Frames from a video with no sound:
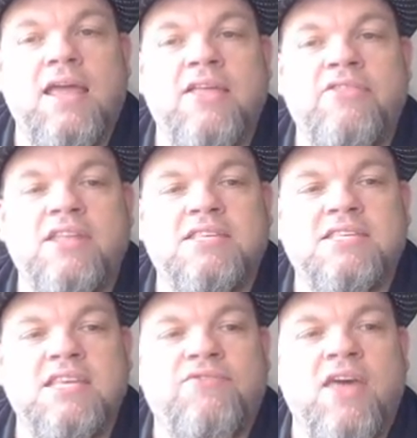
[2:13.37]
and then
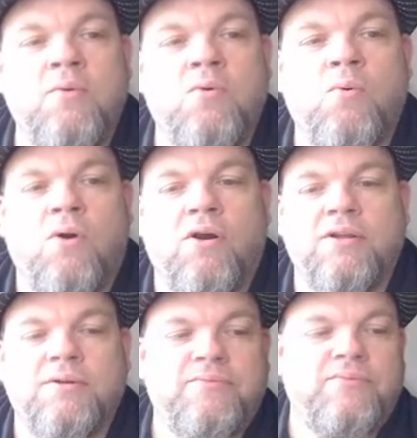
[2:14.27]
see if that will
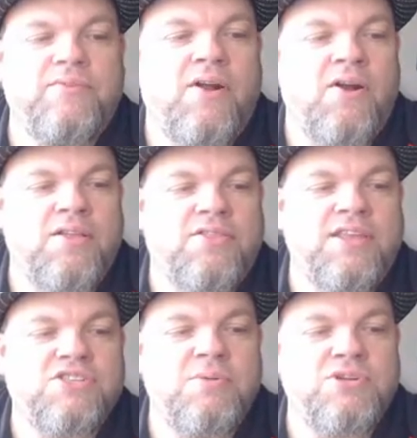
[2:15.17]
work. All right,
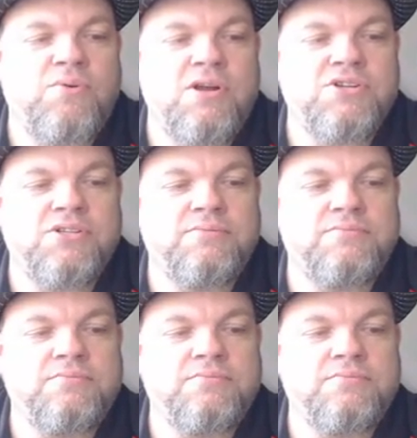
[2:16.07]
thanks so much for watching.